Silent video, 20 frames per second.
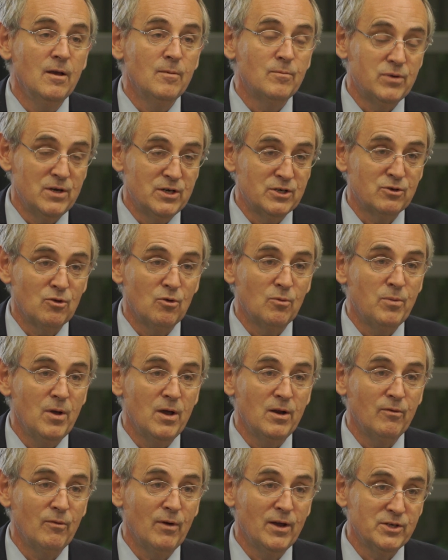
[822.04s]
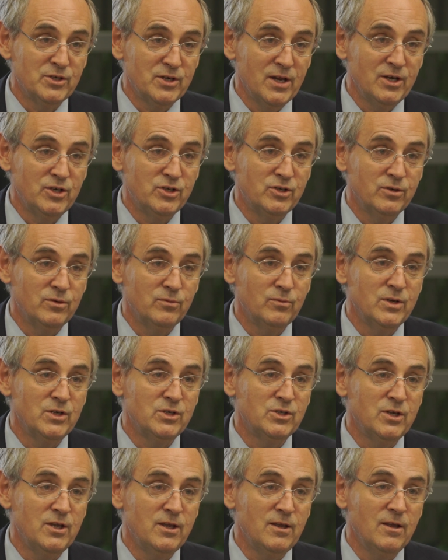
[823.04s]
political polarization, we
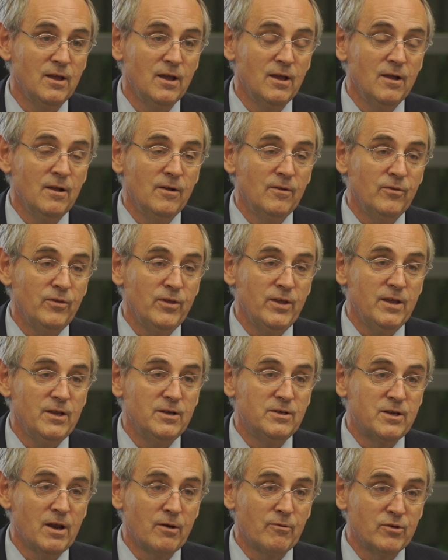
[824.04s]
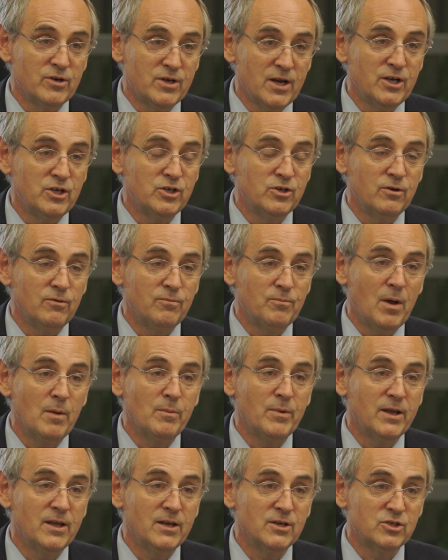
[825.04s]
see the degradation of
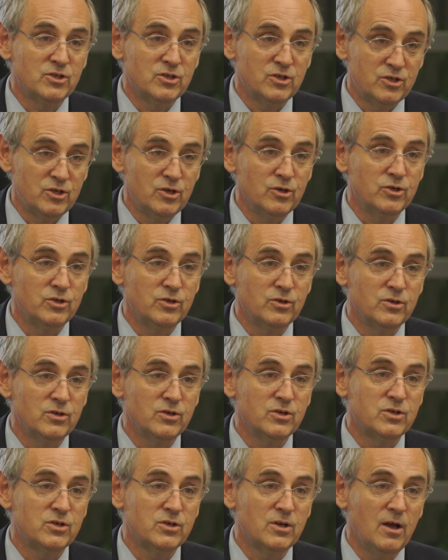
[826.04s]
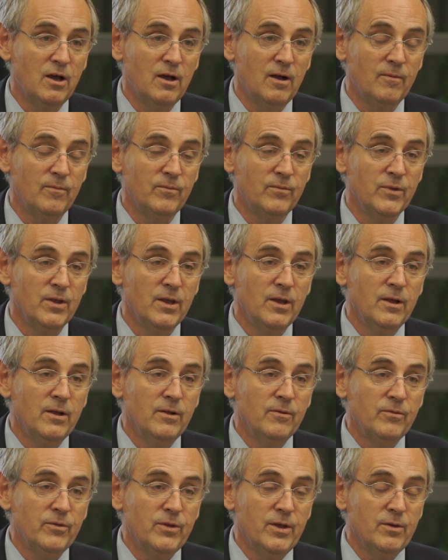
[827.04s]
public institutions,
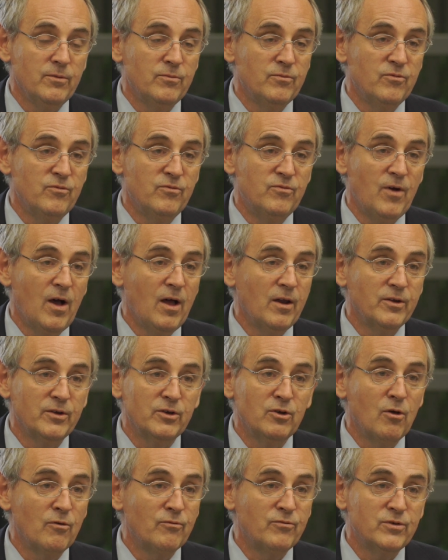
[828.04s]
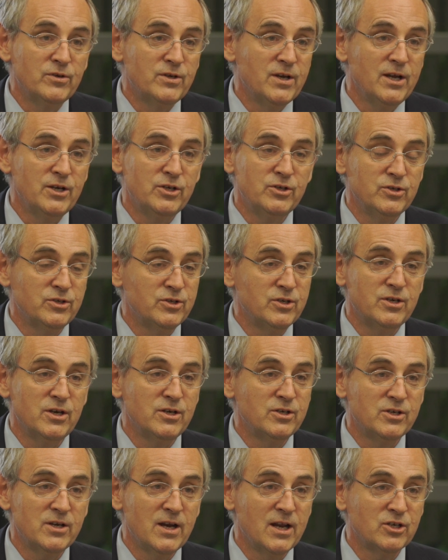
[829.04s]
violent confrontations at
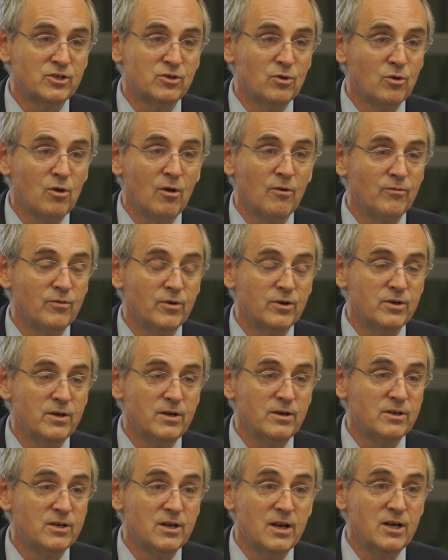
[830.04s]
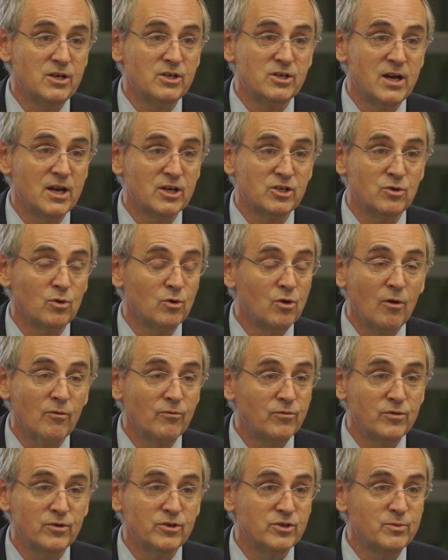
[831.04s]
international
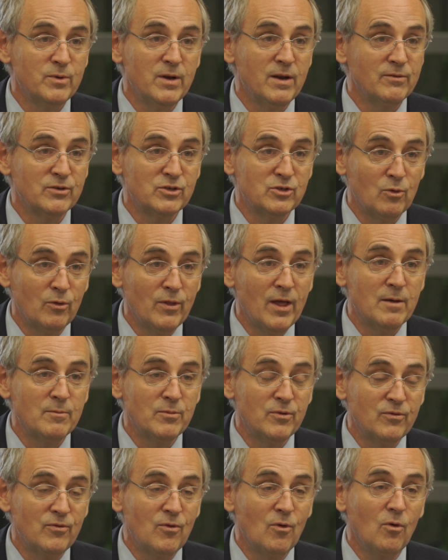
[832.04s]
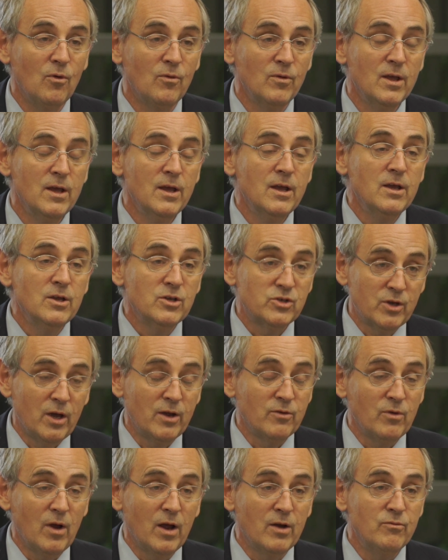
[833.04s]
conference. We never saw that before.
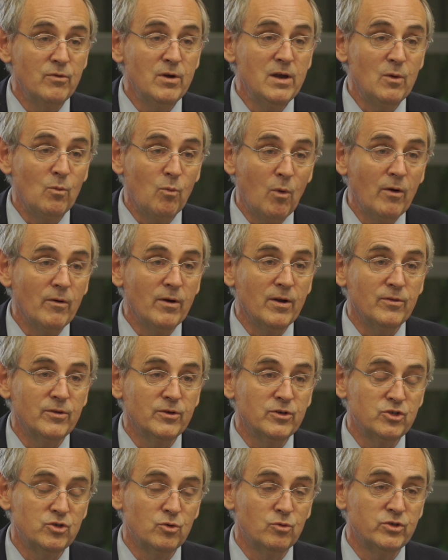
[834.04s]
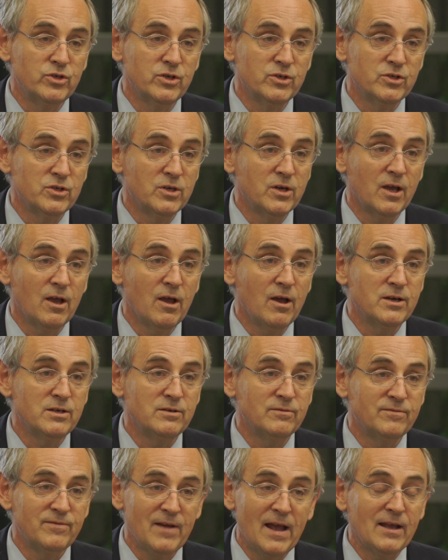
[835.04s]
So I really worry that Georgia is in a kind
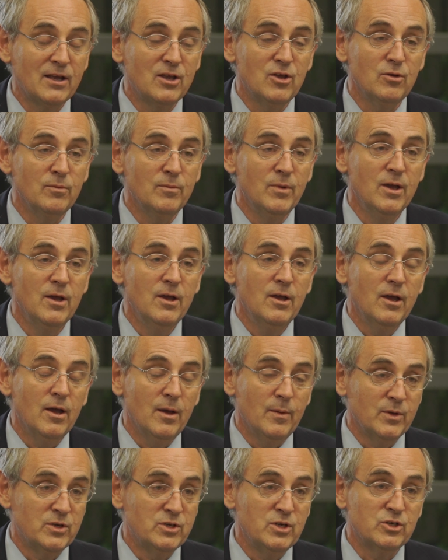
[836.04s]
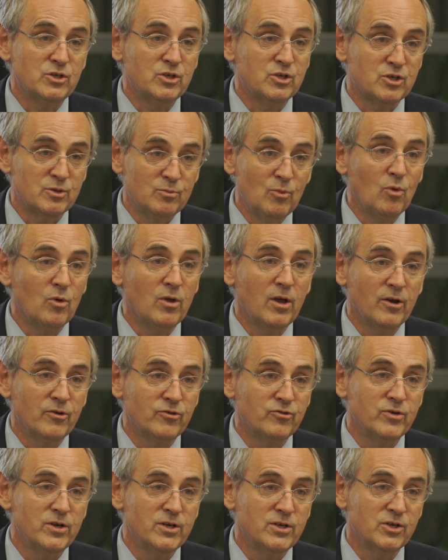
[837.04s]
of vacuum, and because it's a small
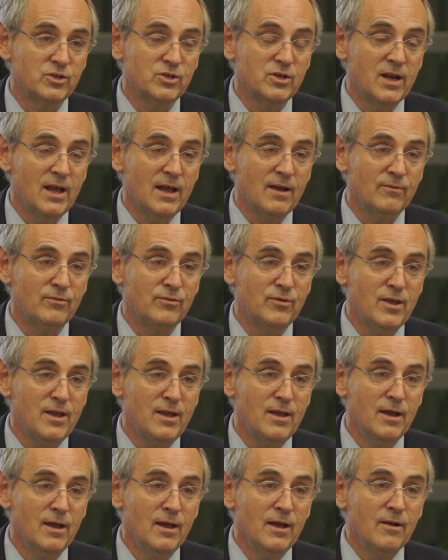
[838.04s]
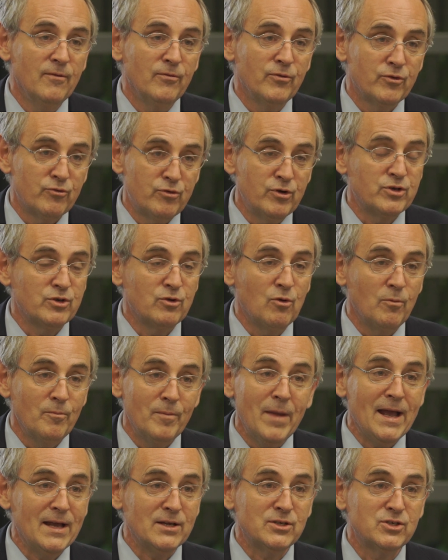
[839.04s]
country, it doesn't have the critical
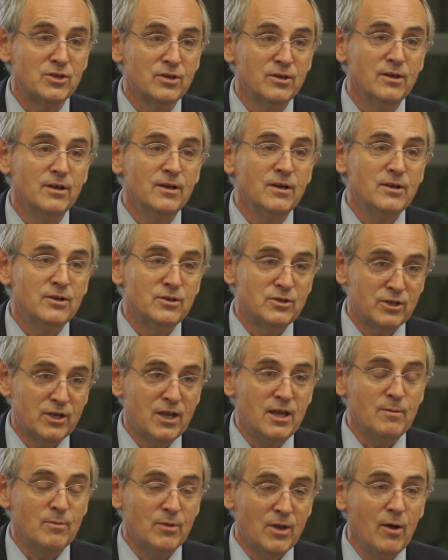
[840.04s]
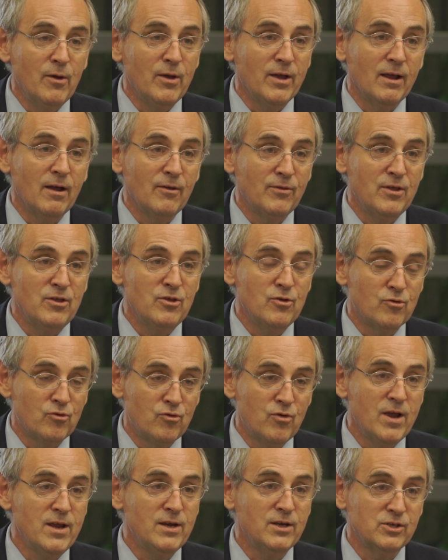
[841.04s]
mass to keep going. I think
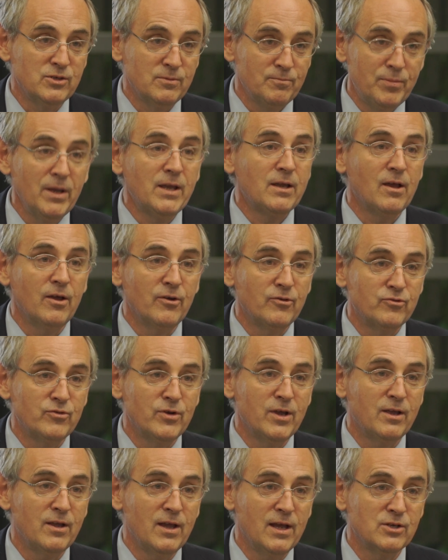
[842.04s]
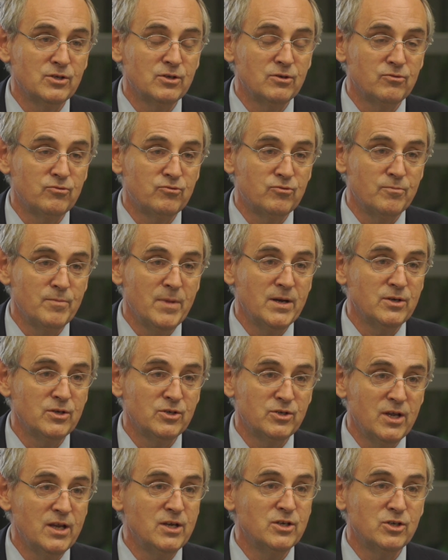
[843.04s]
Ukraine, as a big country, has a
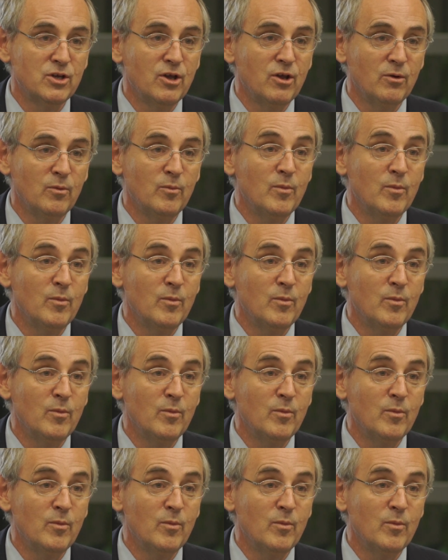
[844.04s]
tremendous internal